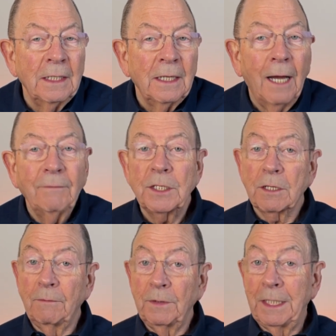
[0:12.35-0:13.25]
I've
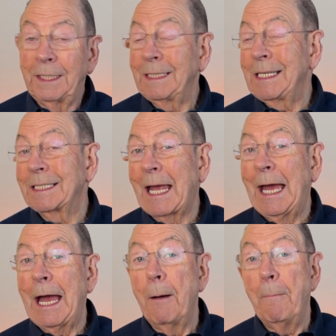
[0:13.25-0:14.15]
discovered that it is
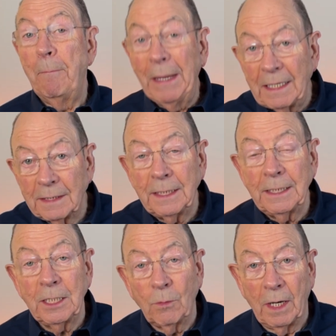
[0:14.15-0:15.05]
our ability
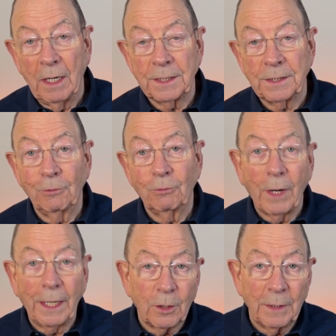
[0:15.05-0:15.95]
to ask the
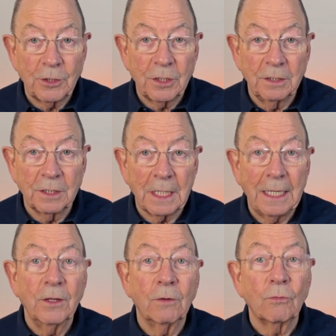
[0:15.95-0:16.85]
right questions
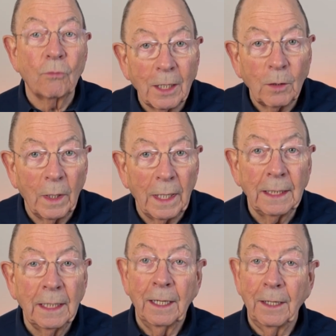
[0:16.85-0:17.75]
in the right
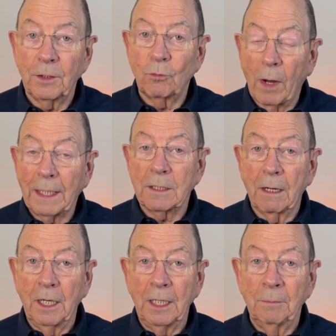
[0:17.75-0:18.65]
way at the right
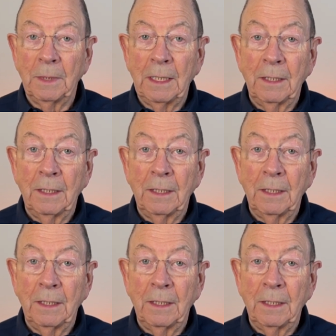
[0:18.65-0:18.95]
time